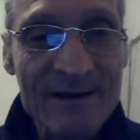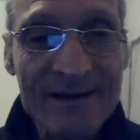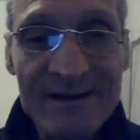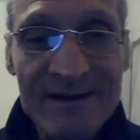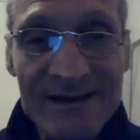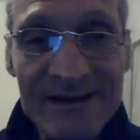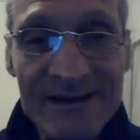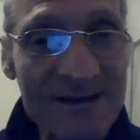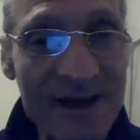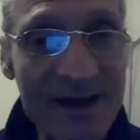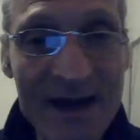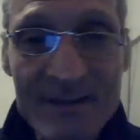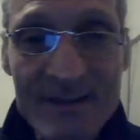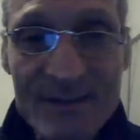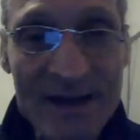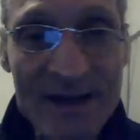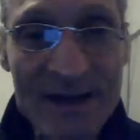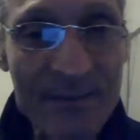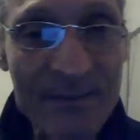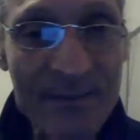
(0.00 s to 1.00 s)
their times
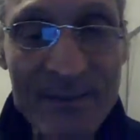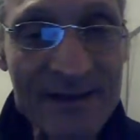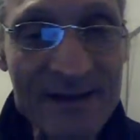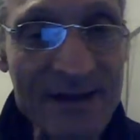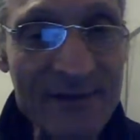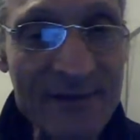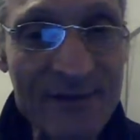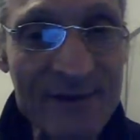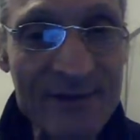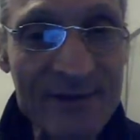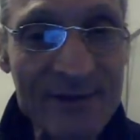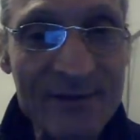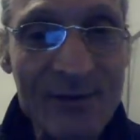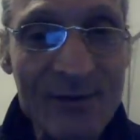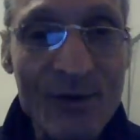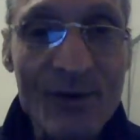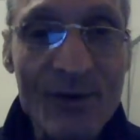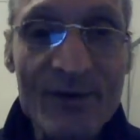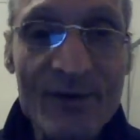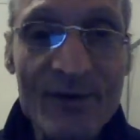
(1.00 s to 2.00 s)
can't be different.
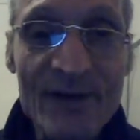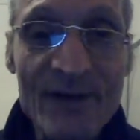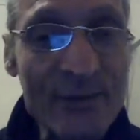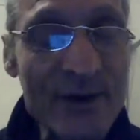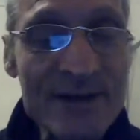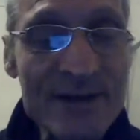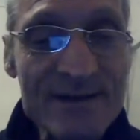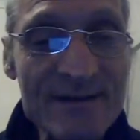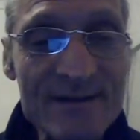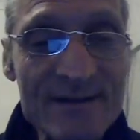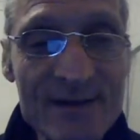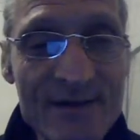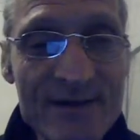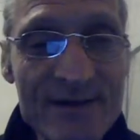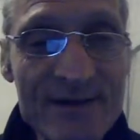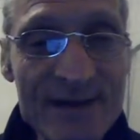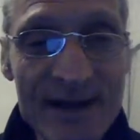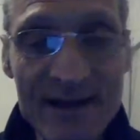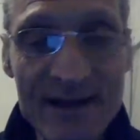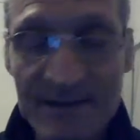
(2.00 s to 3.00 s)
All their presents are the
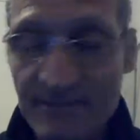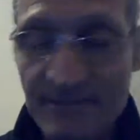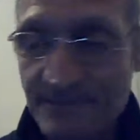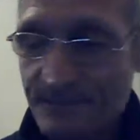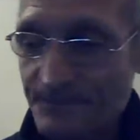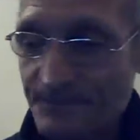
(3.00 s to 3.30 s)
same.